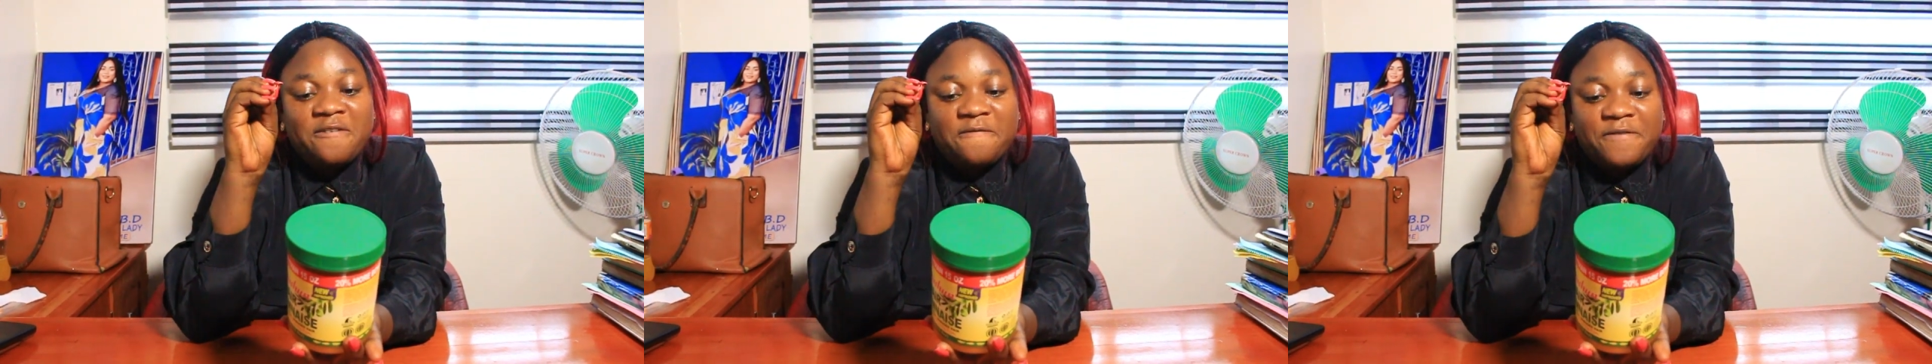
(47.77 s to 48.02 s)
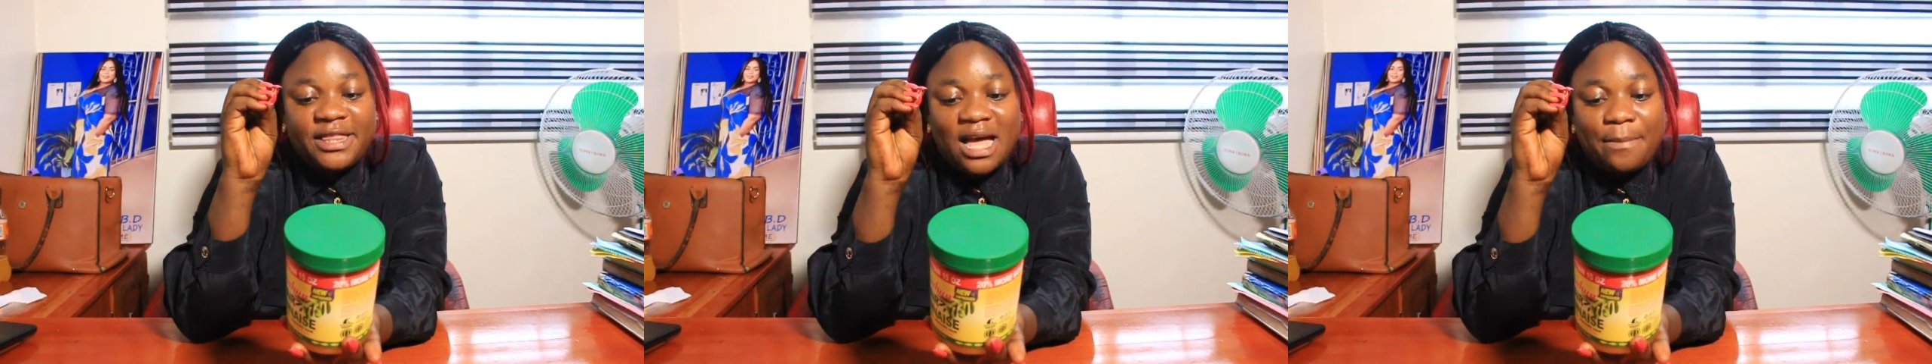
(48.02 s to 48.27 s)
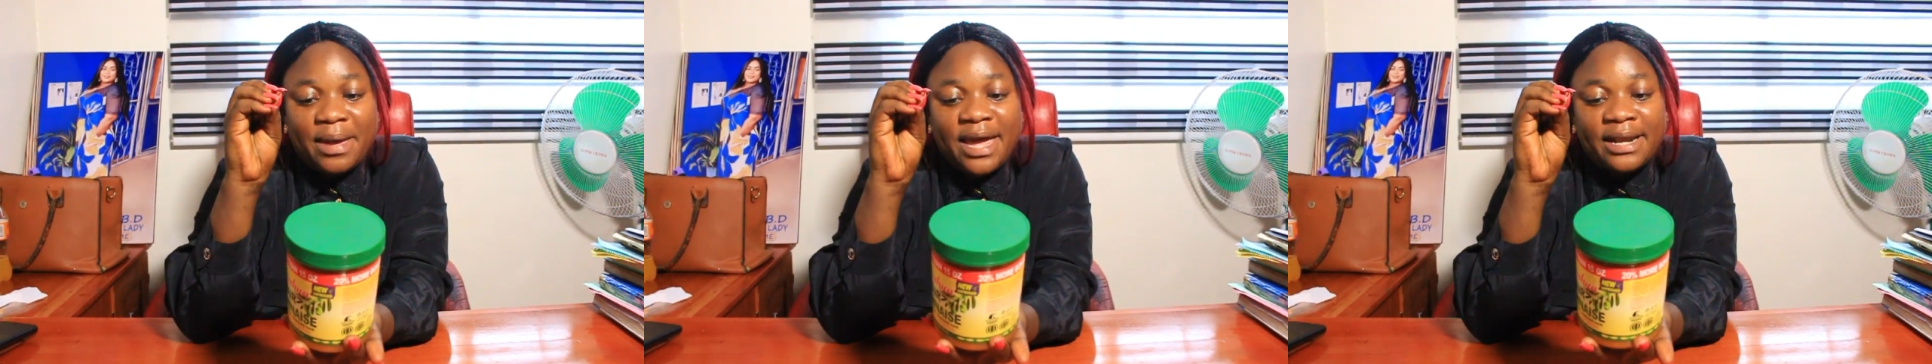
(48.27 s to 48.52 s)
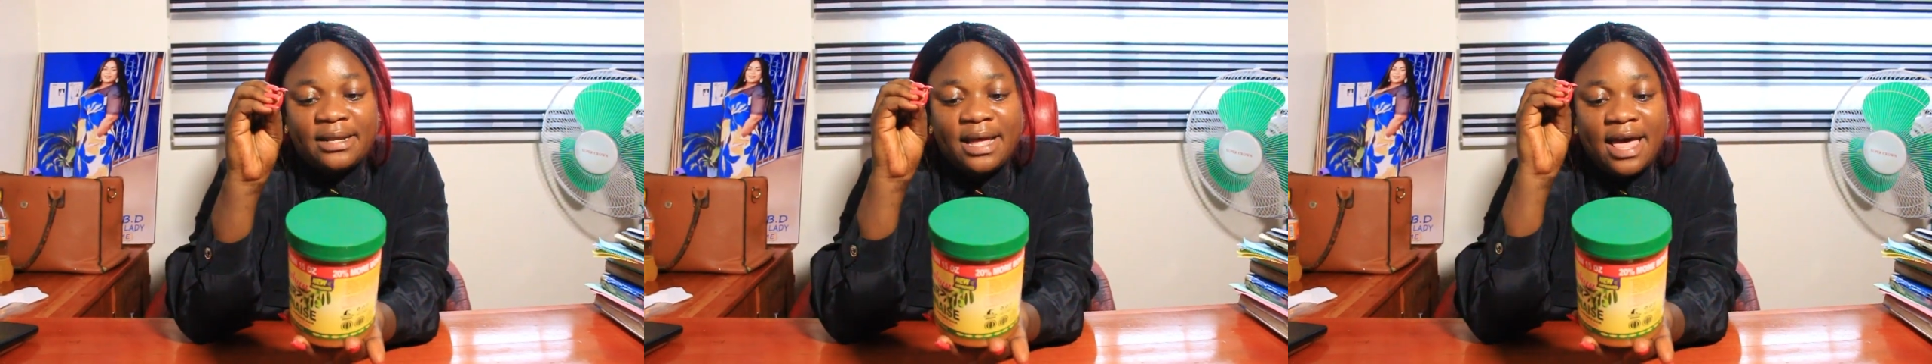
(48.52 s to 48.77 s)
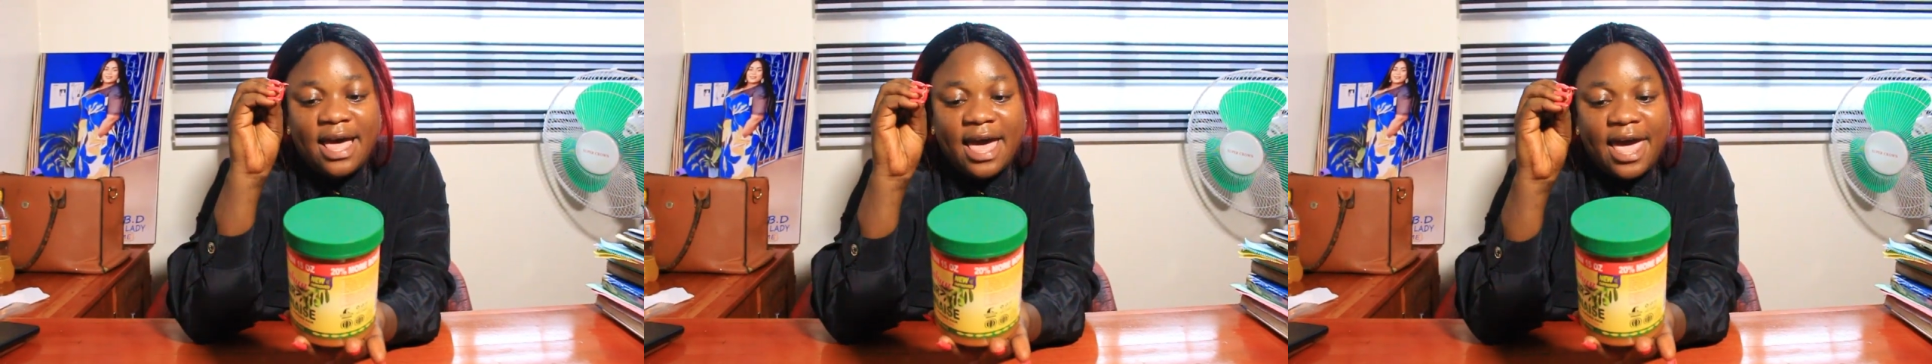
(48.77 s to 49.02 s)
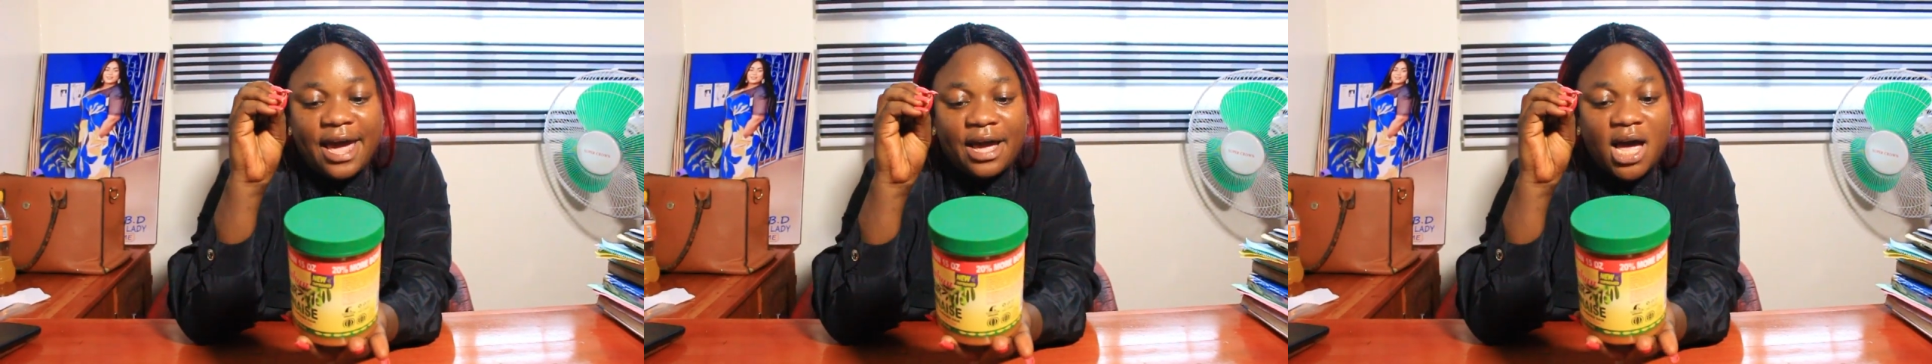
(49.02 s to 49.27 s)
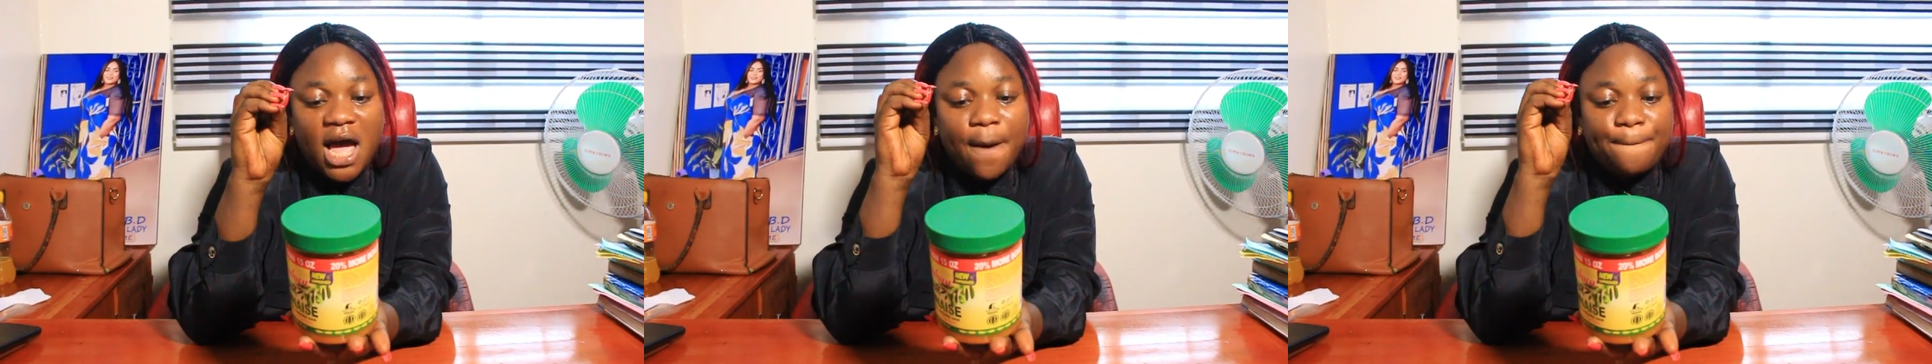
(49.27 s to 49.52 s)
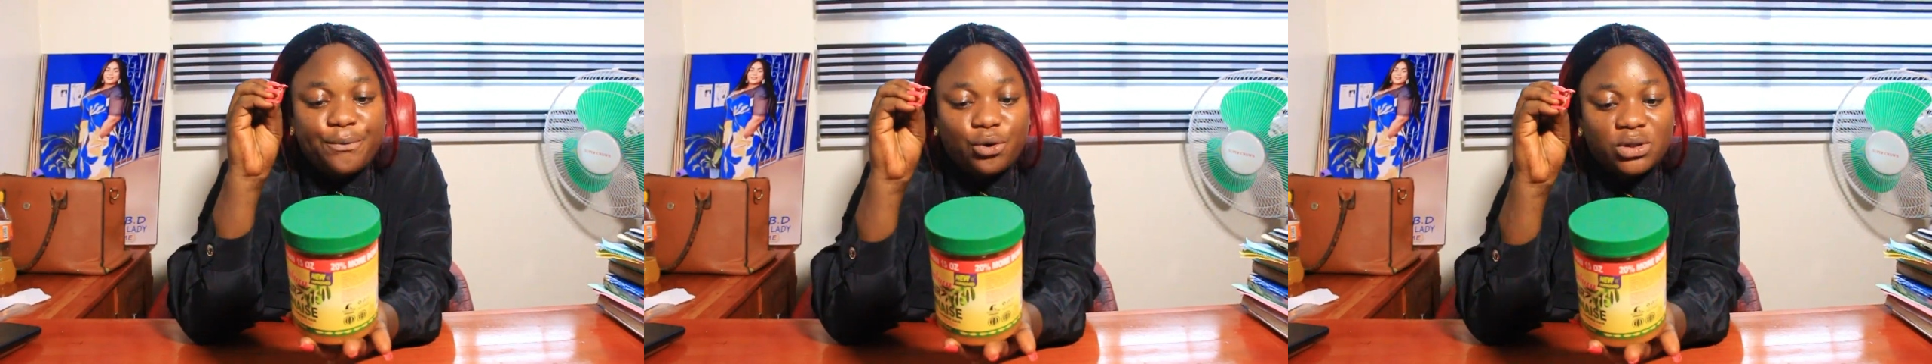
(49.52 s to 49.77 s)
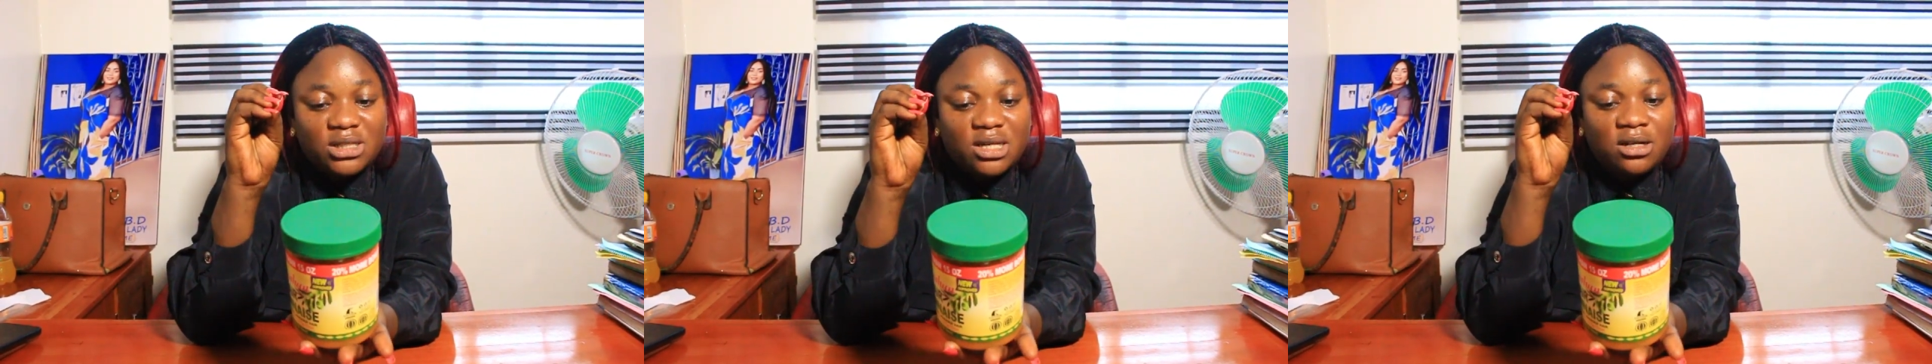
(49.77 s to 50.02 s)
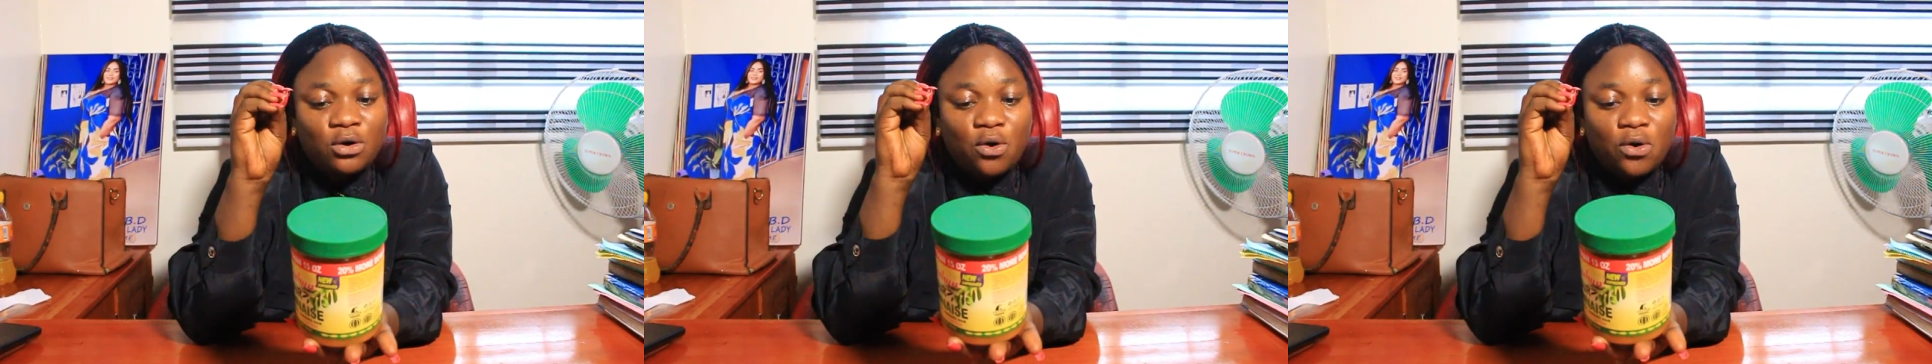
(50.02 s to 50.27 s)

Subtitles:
vitamin, egg, protein,